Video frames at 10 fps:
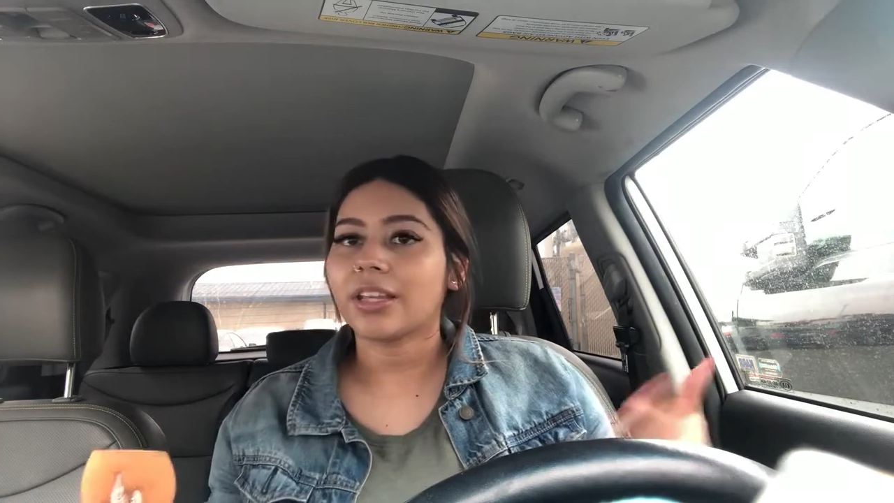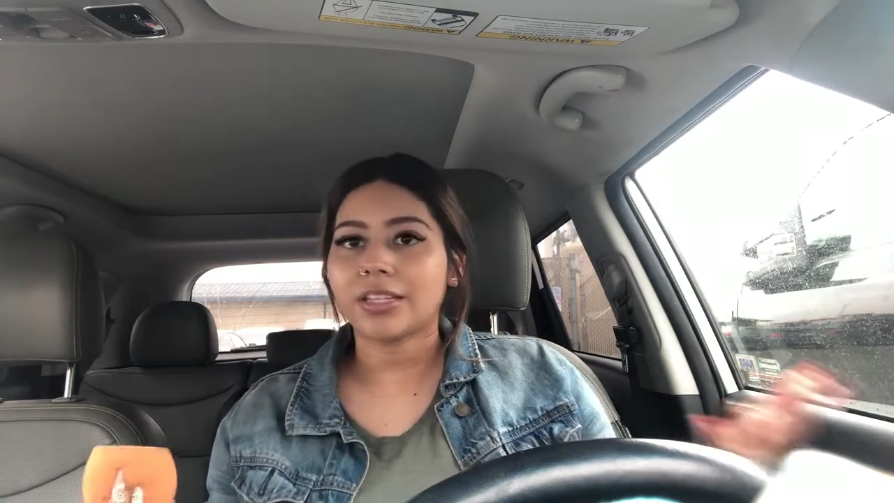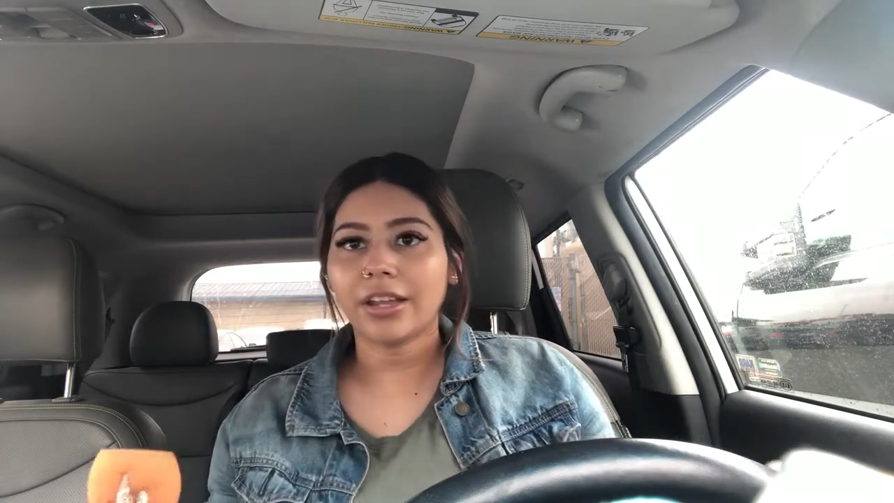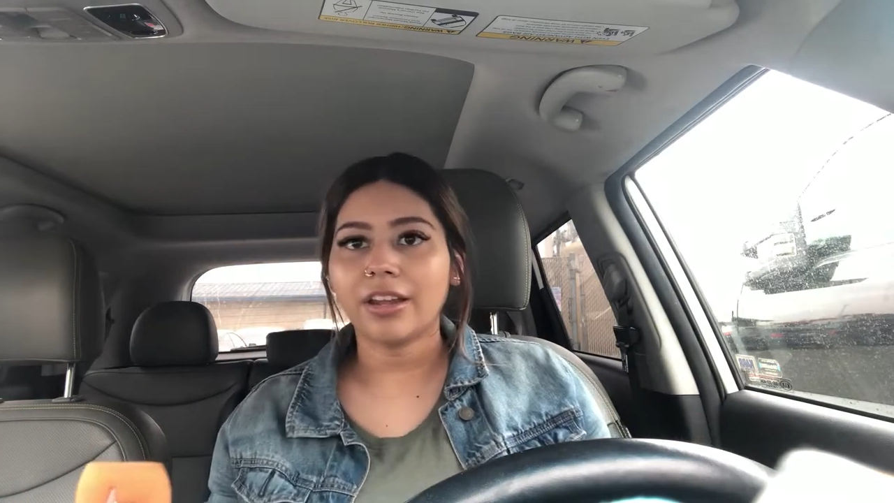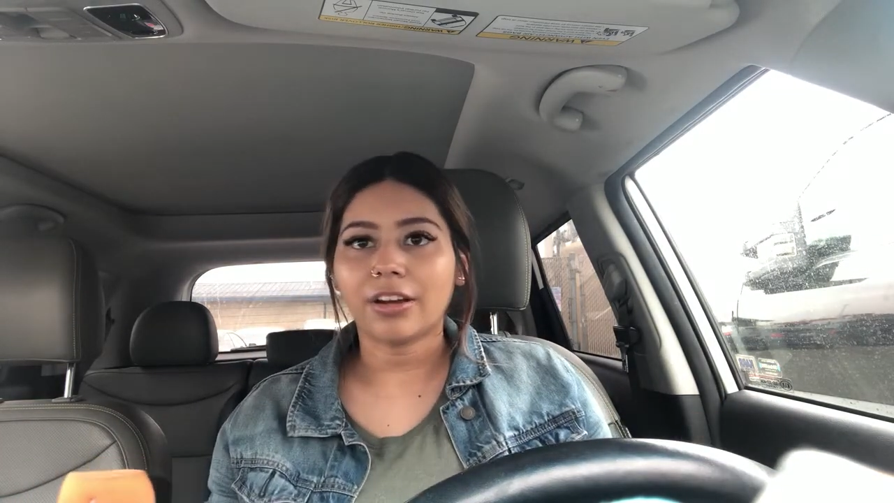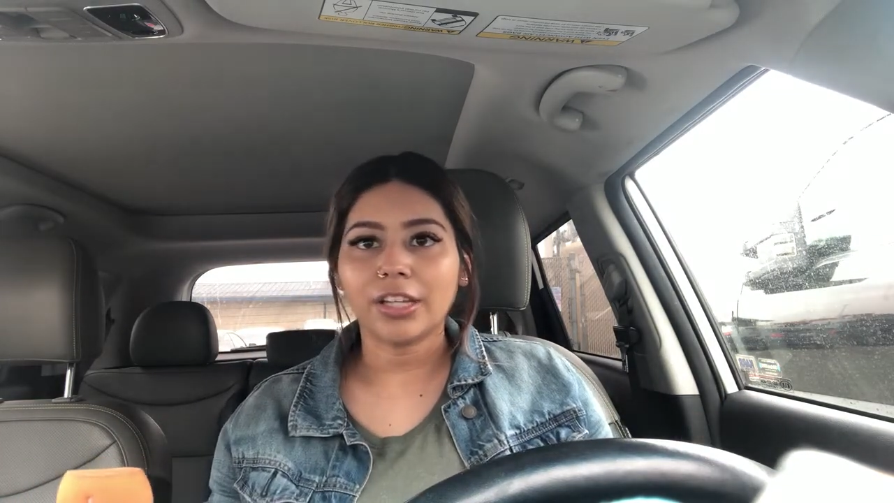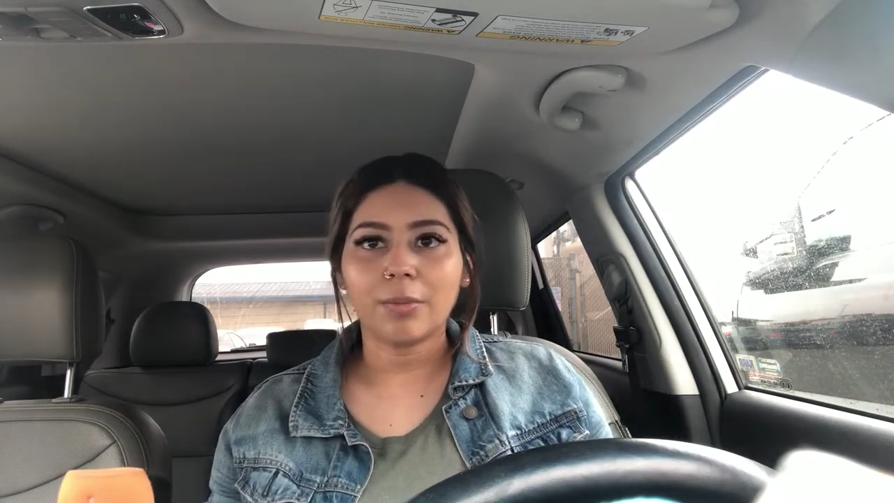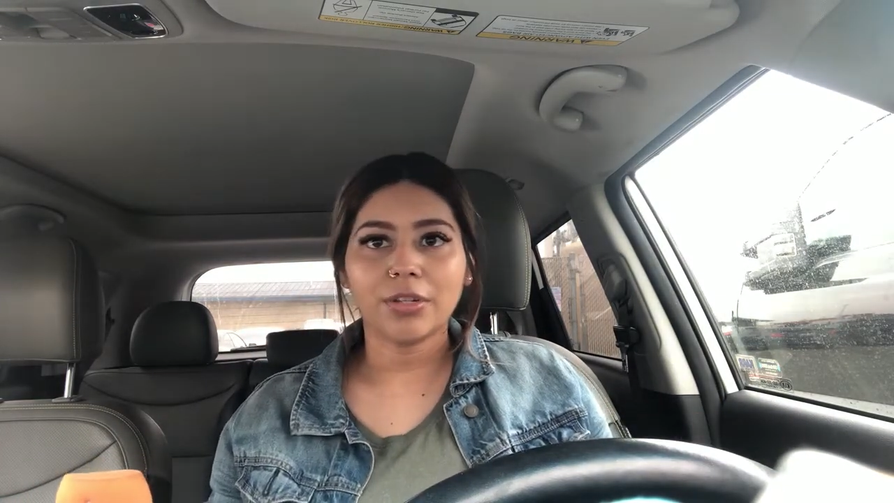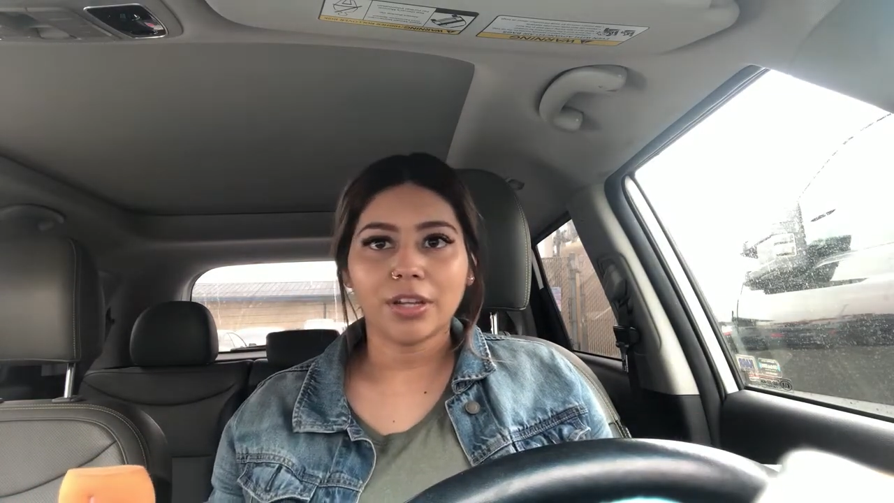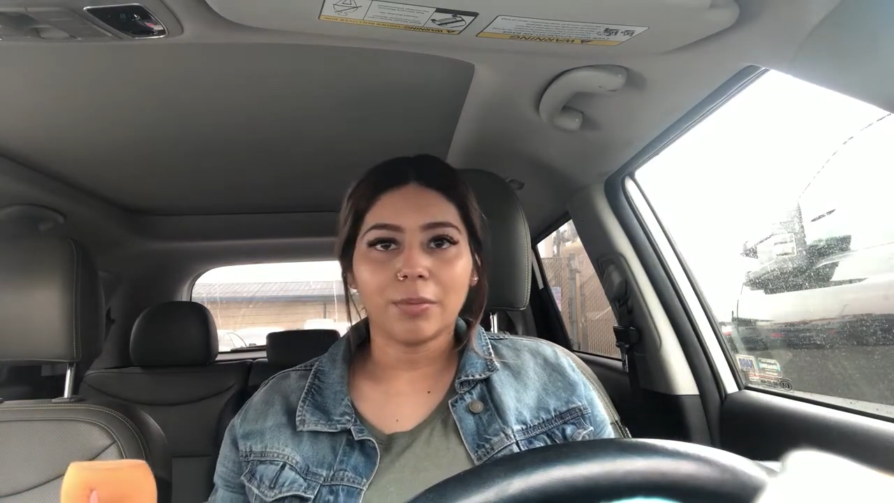that's hitting on
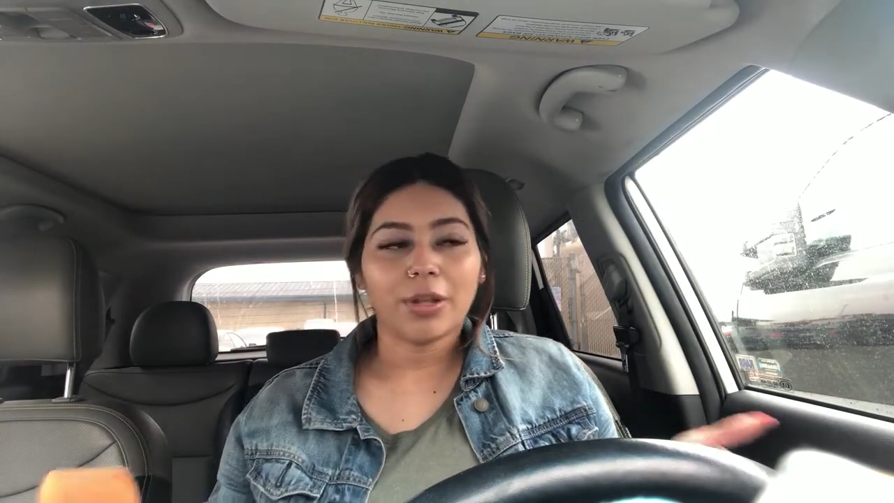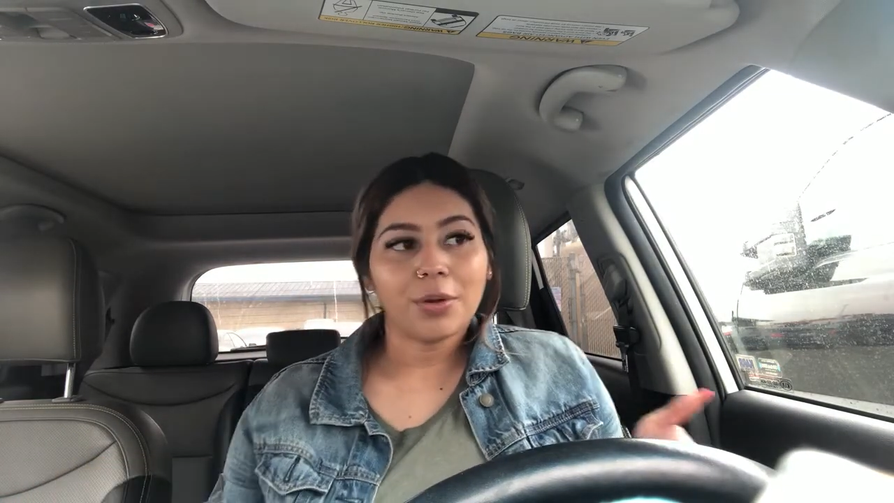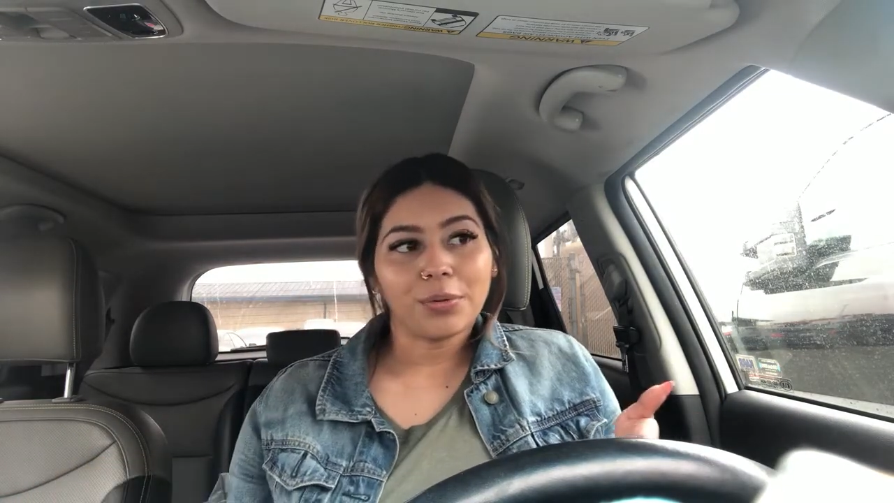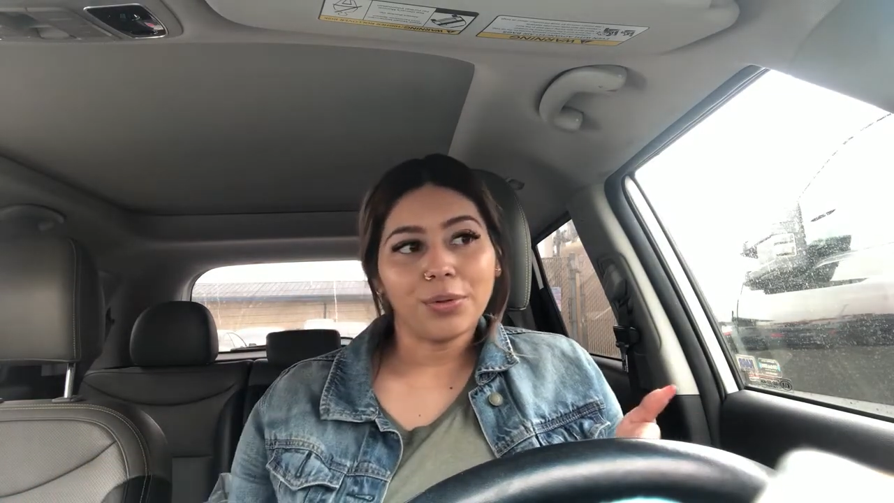them is going to be like,